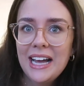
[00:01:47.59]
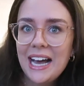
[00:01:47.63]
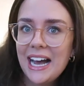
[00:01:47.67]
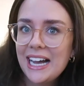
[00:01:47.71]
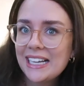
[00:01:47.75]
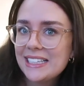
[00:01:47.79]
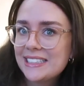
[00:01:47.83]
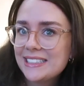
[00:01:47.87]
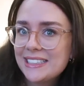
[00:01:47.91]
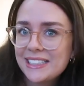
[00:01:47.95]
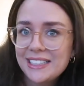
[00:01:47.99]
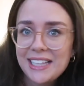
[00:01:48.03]

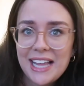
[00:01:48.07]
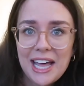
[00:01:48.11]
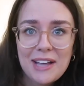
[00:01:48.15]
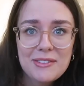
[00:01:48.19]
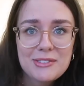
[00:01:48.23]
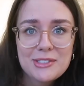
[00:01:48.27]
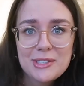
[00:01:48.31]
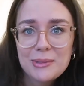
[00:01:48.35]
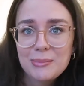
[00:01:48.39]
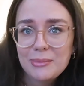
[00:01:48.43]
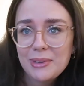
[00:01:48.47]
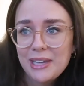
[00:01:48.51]
I still
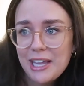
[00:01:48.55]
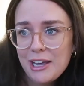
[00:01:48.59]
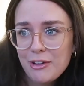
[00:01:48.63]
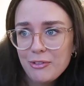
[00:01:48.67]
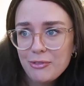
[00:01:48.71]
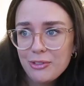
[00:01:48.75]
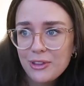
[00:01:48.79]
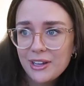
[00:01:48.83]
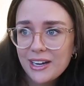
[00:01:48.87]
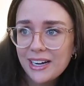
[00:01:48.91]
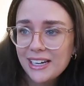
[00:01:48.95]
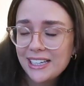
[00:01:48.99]
have some
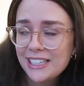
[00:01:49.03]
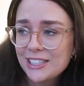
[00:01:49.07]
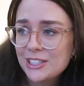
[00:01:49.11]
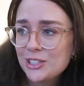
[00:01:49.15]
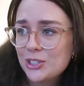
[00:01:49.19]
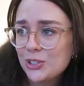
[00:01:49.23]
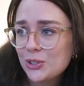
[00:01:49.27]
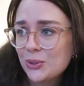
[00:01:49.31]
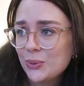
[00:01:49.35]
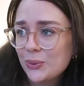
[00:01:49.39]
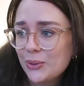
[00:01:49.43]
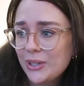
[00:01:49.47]
left that I need
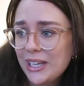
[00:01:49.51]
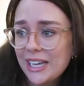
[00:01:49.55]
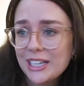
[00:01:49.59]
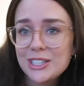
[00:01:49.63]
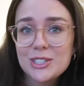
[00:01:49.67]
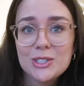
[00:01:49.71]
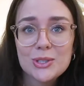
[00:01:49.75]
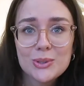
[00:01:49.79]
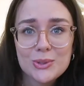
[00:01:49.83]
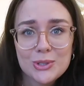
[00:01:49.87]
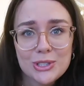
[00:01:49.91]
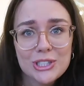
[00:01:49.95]
to get
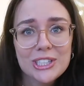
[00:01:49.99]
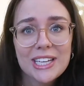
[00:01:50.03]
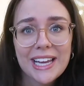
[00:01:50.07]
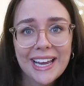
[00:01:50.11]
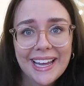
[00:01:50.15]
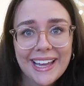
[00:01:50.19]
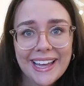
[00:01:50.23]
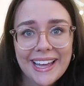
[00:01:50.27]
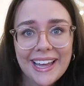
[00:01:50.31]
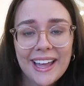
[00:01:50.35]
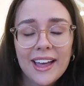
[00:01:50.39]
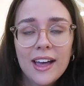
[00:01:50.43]
to
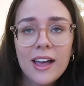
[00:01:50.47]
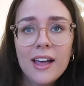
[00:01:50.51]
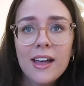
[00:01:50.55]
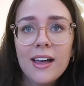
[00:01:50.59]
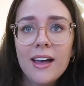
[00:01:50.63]
today.